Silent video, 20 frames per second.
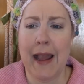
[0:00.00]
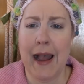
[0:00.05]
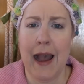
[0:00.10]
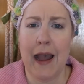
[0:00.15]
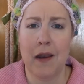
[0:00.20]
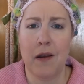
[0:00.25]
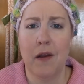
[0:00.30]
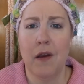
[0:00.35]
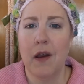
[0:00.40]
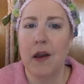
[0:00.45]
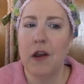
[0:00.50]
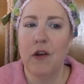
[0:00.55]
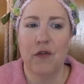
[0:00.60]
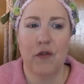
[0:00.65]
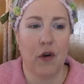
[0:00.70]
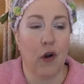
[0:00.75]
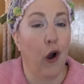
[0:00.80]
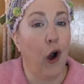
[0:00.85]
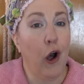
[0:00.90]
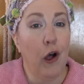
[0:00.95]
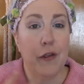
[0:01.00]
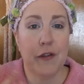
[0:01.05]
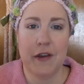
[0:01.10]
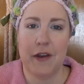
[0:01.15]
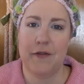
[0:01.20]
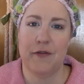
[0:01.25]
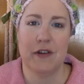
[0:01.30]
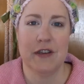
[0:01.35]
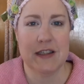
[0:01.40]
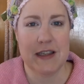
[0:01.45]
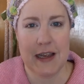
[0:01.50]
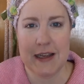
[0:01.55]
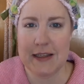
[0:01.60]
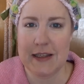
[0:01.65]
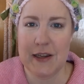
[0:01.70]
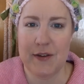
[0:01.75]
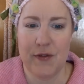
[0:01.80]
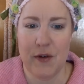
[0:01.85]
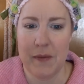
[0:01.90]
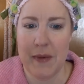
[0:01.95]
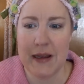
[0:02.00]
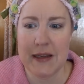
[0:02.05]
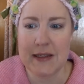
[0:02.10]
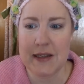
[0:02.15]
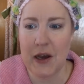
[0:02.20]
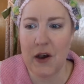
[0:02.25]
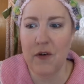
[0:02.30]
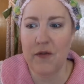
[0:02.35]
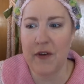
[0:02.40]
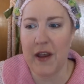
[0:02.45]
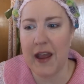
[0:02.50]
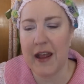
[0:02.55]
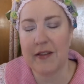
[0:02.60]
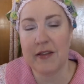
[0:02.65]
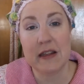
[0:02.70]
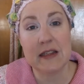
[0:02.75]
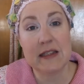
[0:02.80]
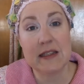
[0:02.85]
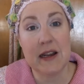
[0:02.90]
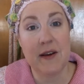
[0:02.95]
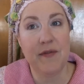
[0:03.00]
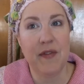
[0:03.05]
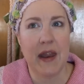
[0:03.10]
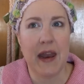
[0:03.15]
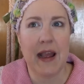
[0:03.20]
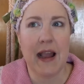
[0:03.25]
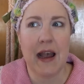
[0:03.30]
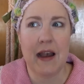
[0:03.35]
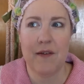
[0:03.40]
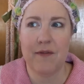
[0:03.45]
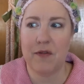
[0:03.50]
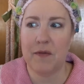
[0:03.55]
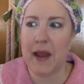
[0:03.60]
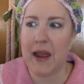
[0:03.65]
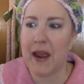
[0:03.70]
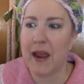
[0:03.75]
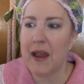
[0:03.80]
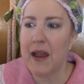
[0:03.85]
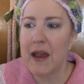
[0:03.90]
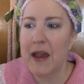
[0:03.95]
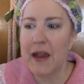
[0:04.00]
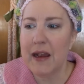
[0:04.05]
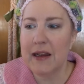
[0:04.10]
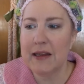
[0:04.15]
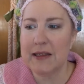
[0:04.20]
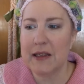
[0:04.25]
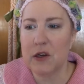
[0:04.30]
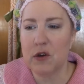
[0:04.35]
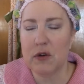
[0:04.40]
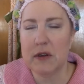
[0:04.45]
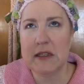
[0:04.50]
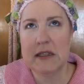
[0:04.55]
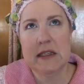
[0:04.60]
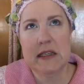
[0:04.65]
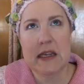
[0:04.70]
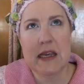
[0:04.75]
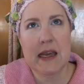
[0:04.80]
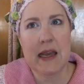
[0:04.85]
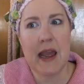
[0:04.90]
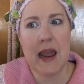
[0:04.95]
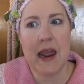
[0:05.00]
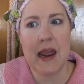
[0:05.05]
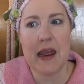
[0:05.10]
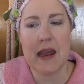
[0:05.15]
got for all the different sizes for myself, and the stuff that I got for my cousin Christy.